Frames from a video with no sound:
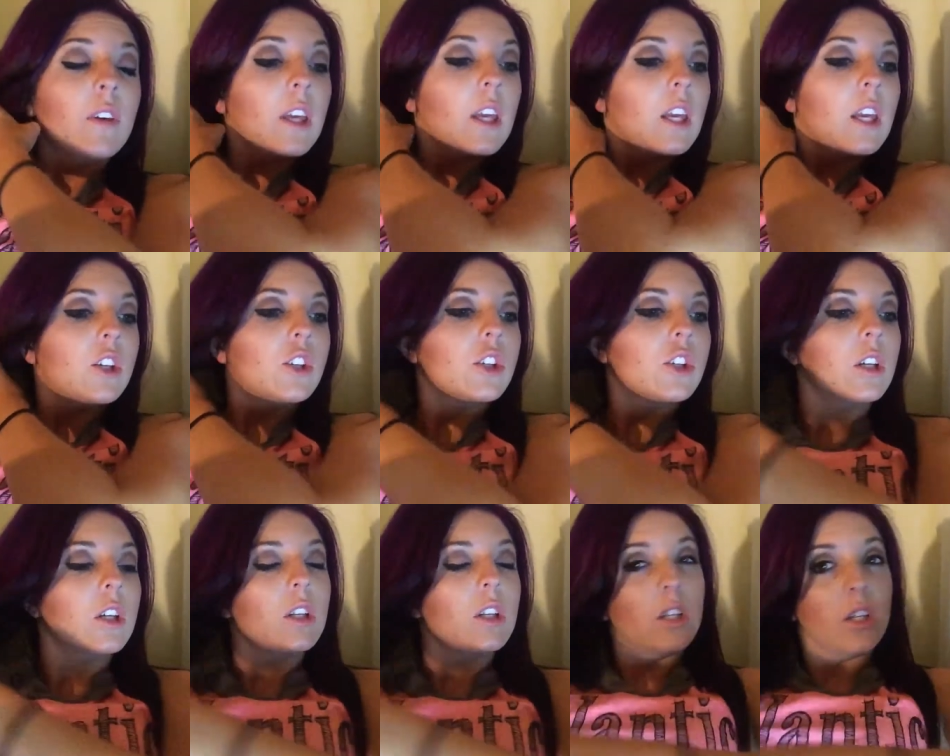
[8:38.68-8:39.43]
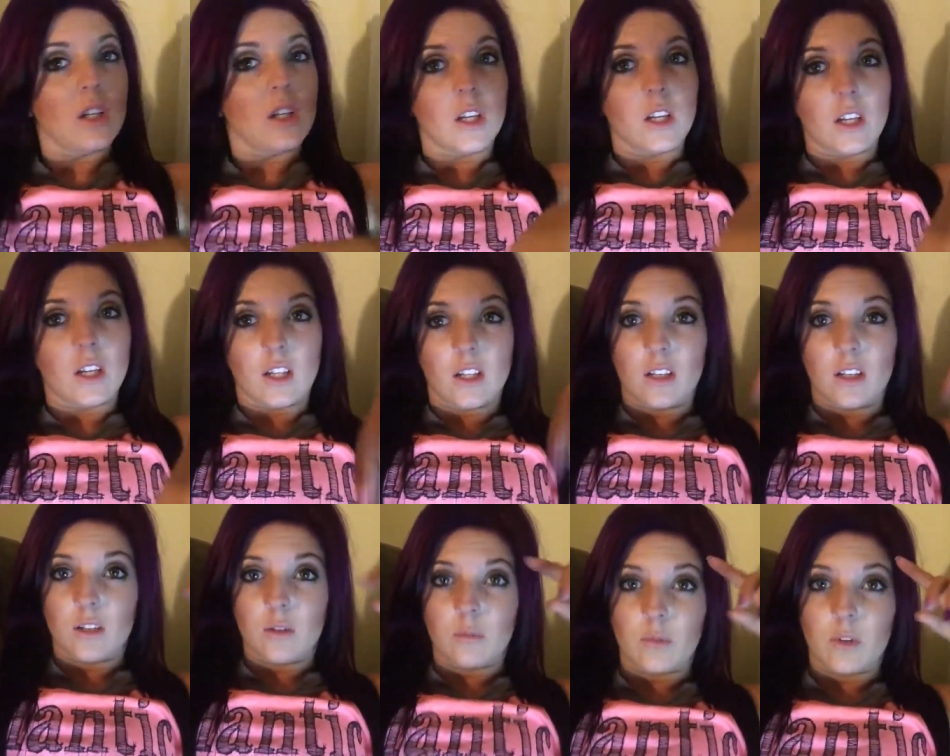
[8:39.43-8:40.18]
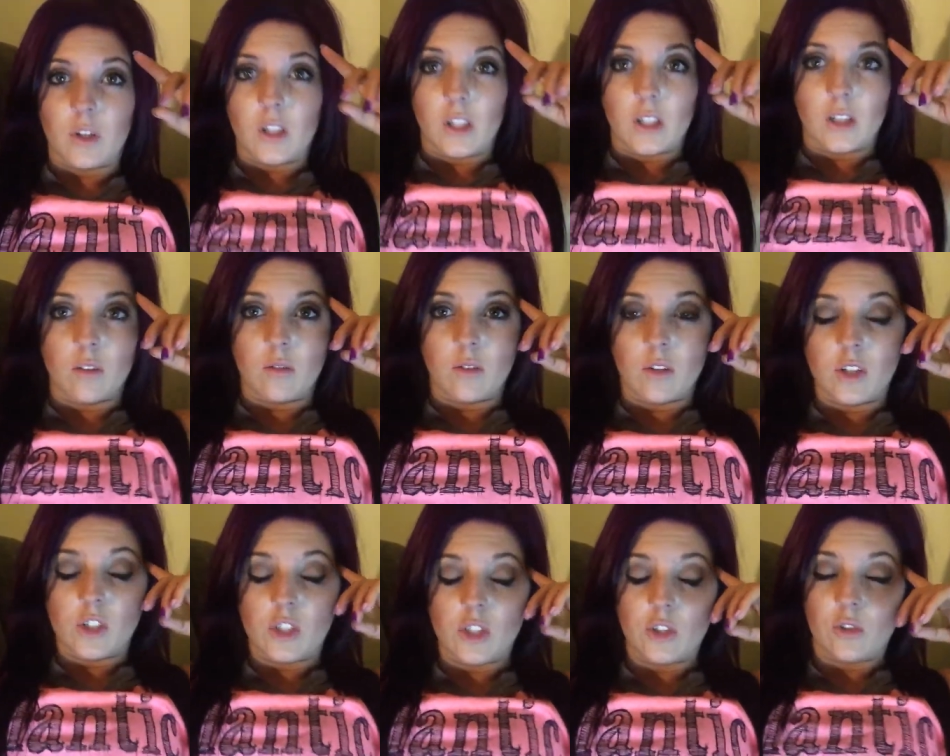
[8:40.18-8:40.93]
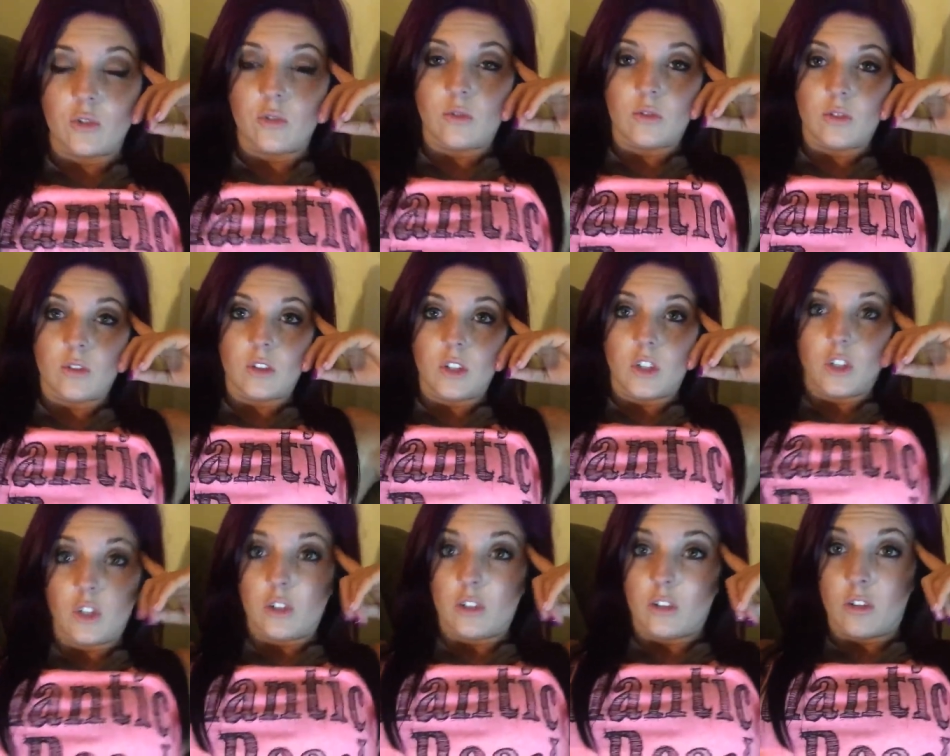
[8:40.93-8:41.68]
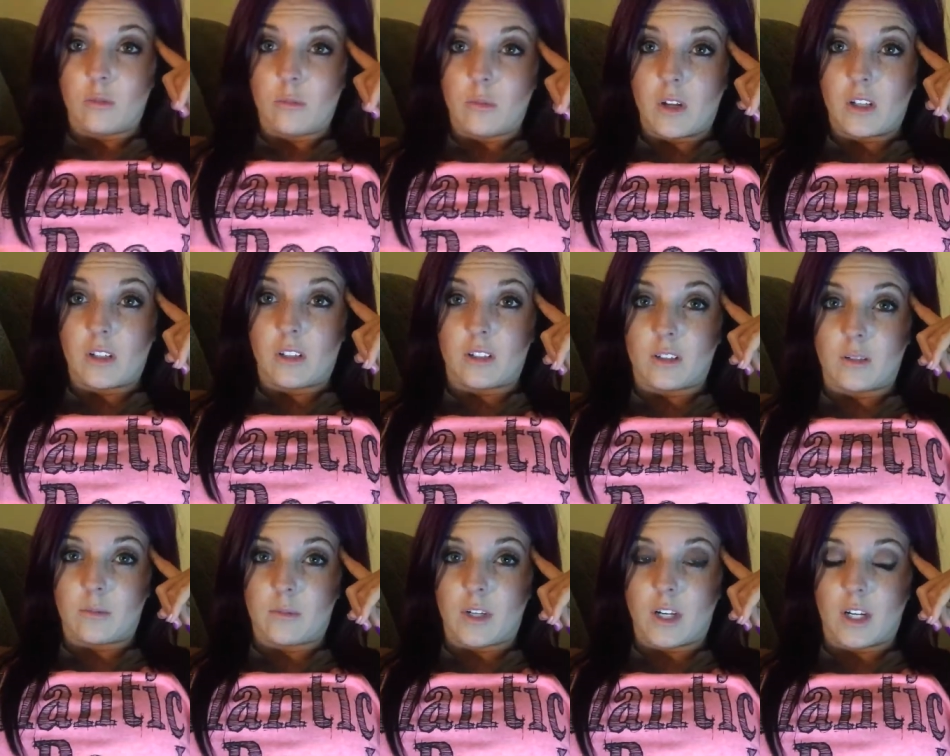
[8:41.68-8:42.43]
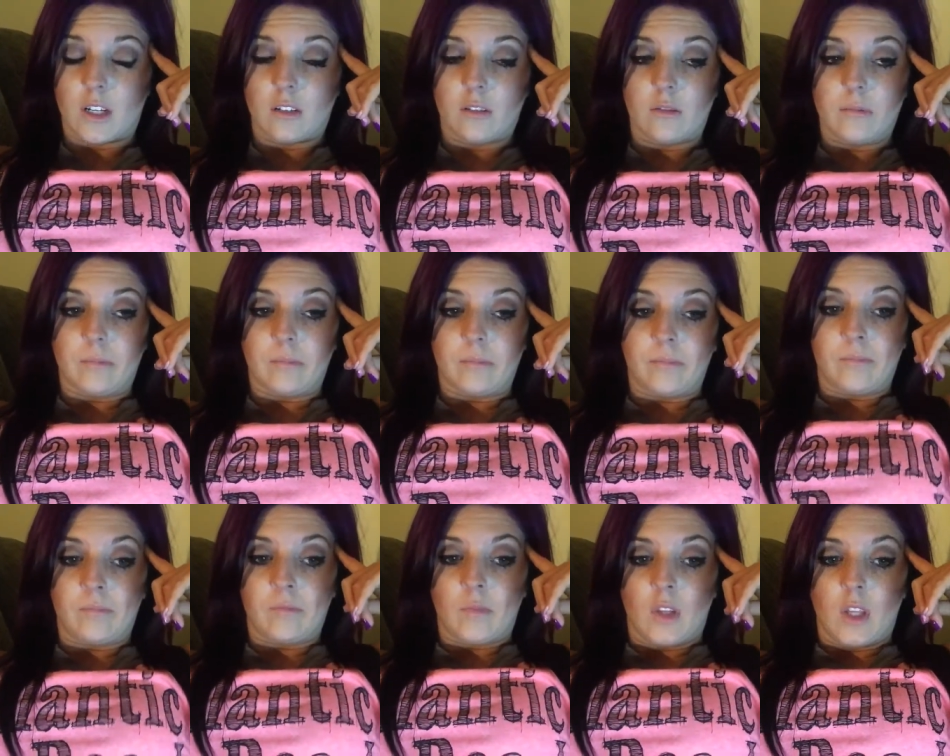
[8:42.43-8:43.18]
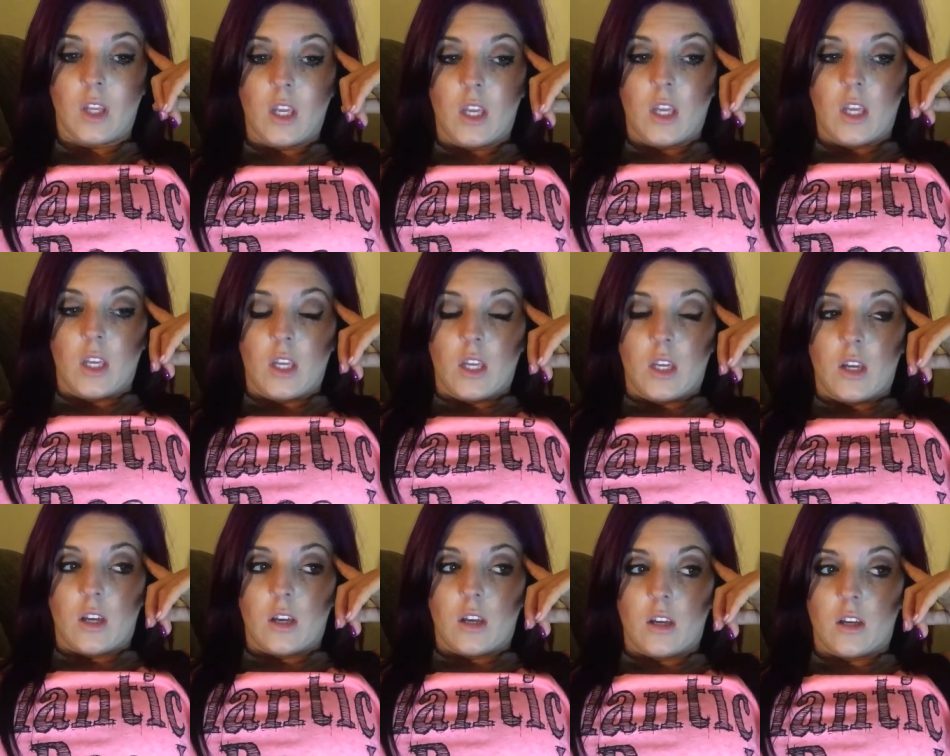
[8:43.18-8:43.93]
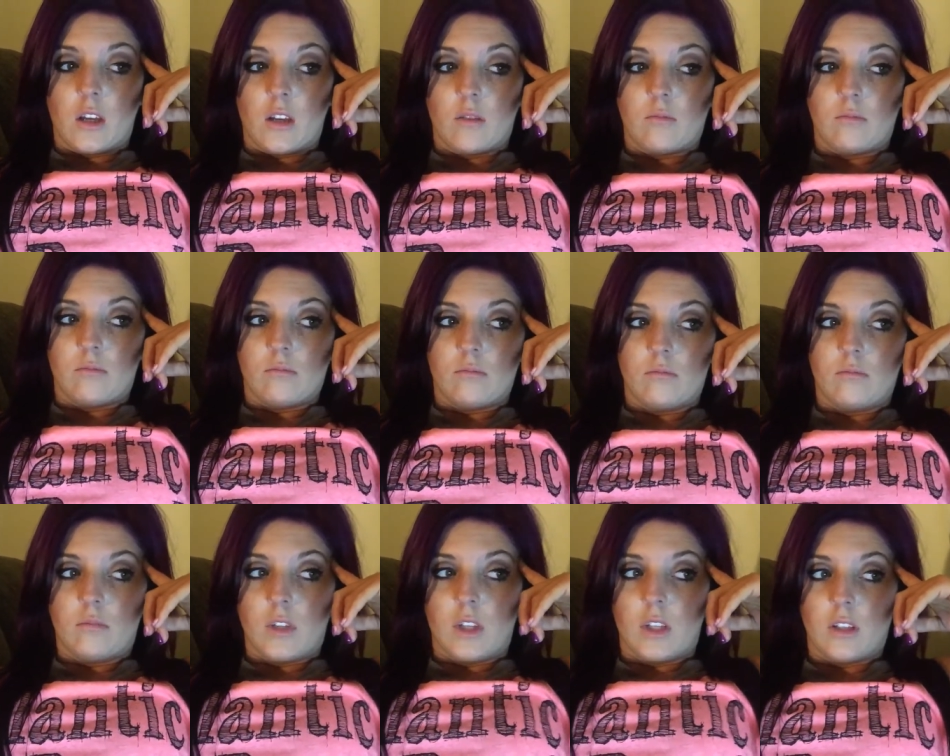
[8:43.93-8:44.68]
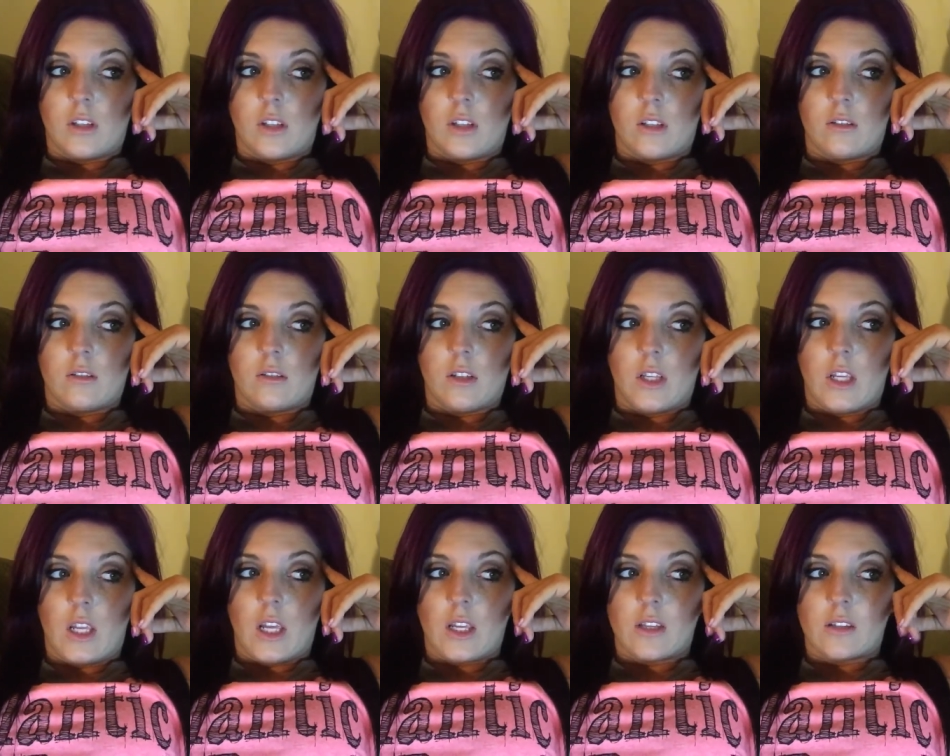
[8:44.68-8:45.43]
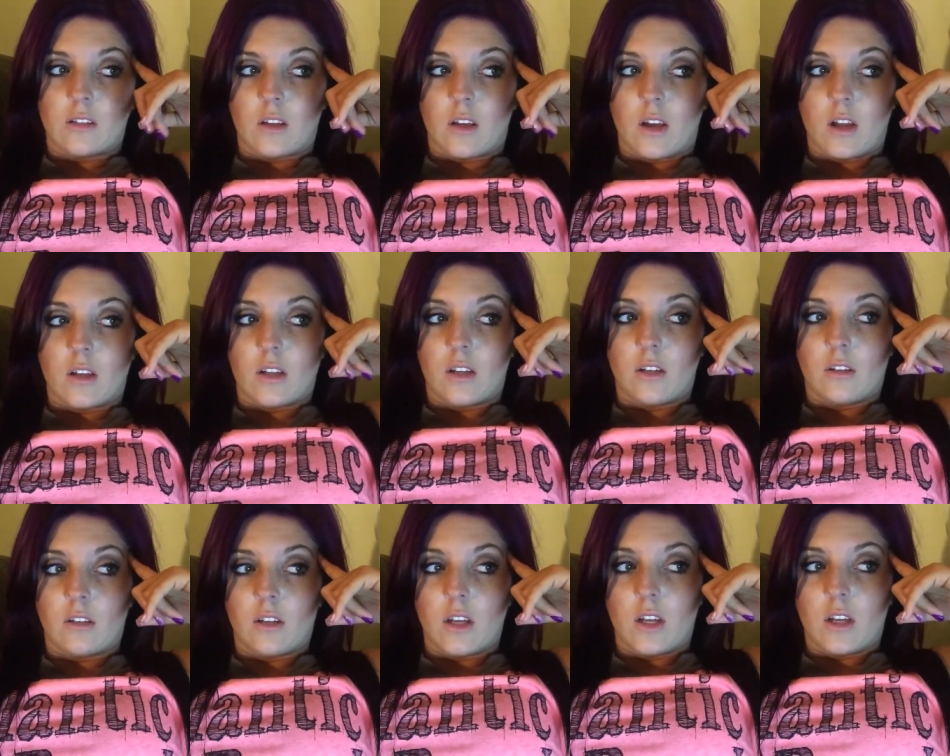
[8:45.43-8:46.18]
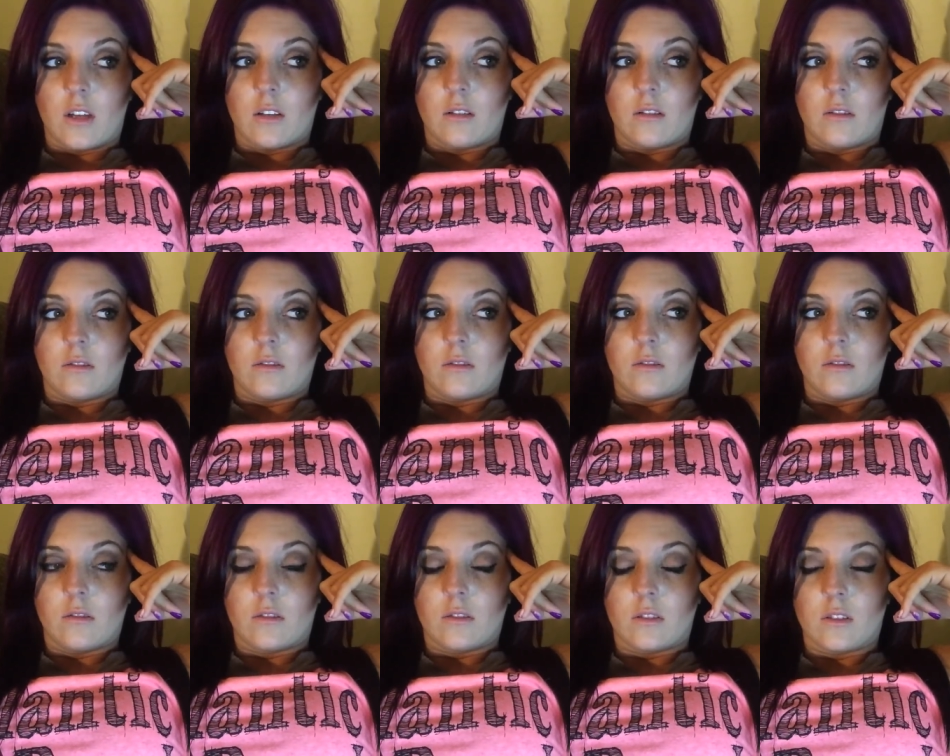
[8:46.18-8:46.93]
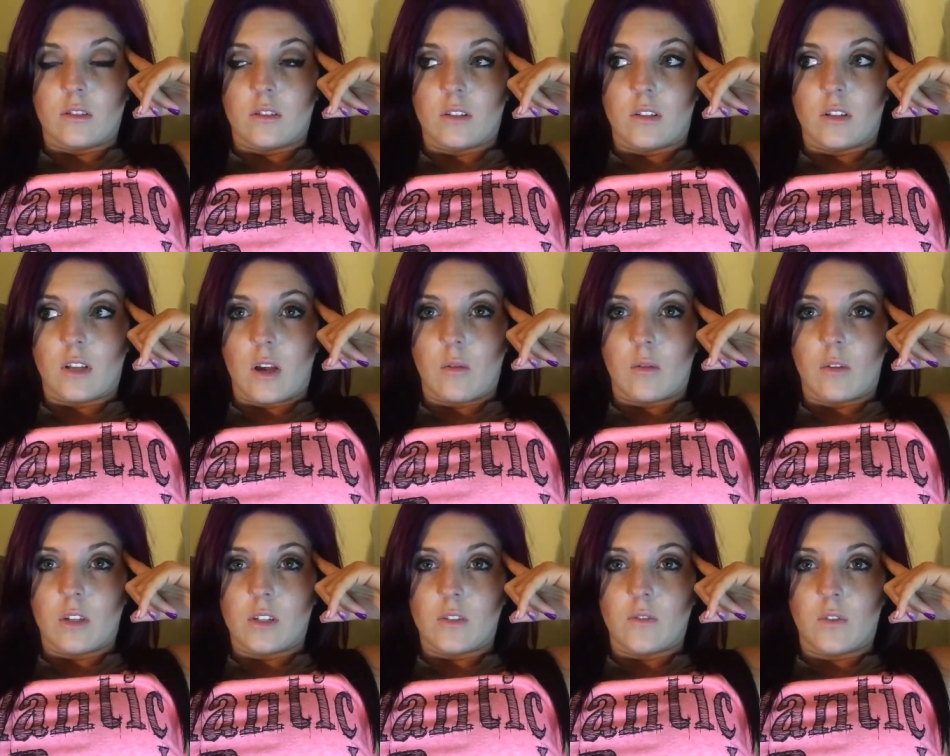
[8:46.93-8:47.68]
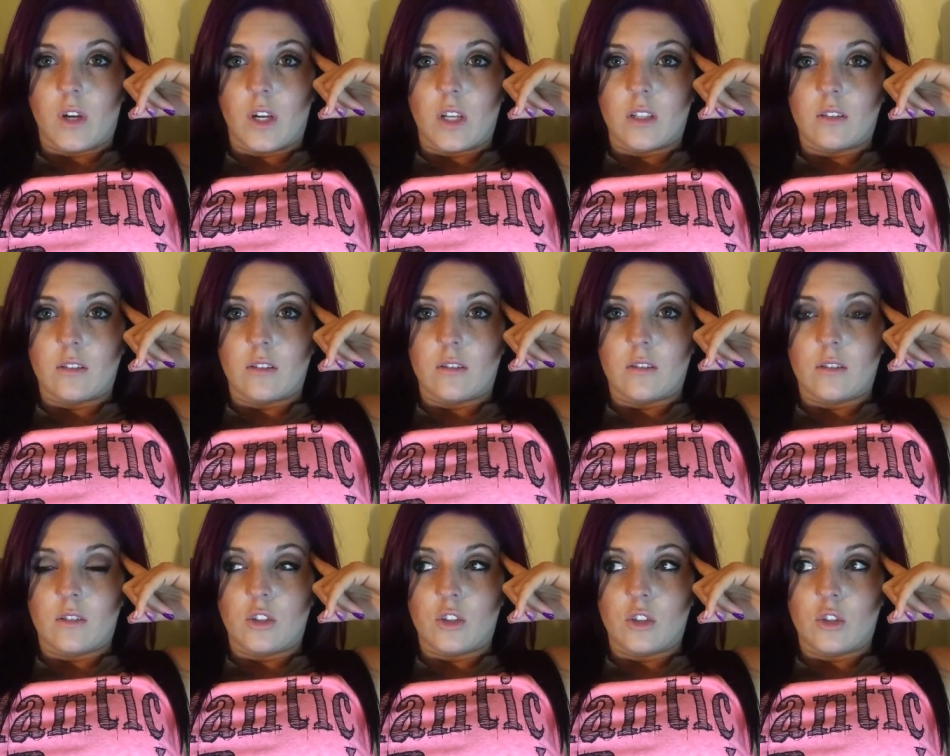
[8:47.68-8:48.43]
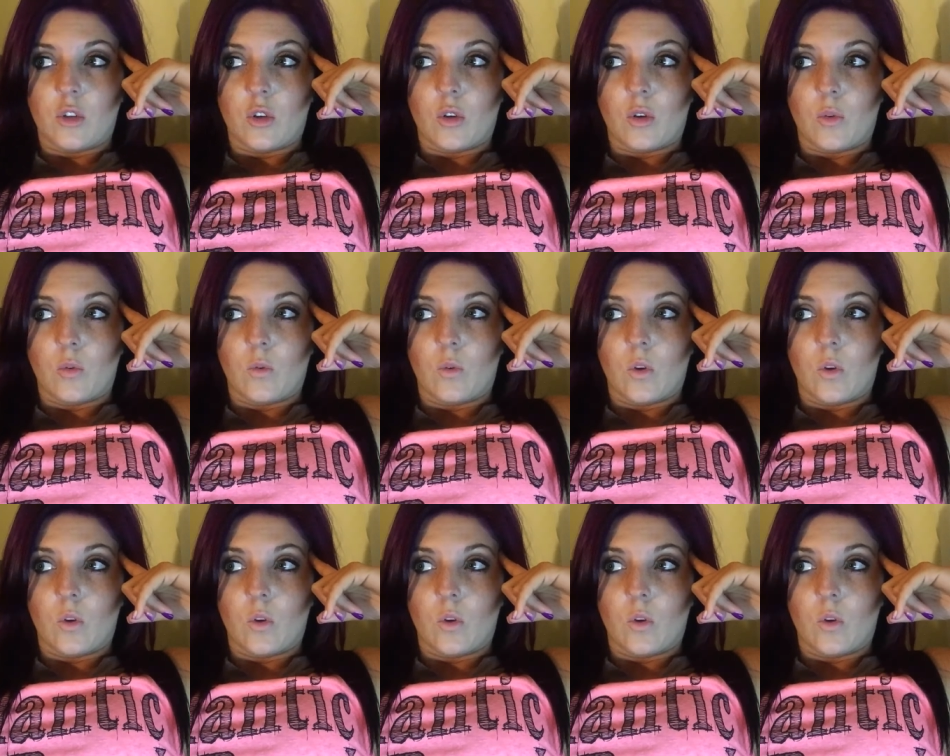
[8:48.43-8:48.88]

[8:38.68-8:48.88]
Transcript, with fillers: vacation, and I'm probably going to go to bed because I'm tired. Um, and then he hasn't gotten here yet because he's out with his friends, so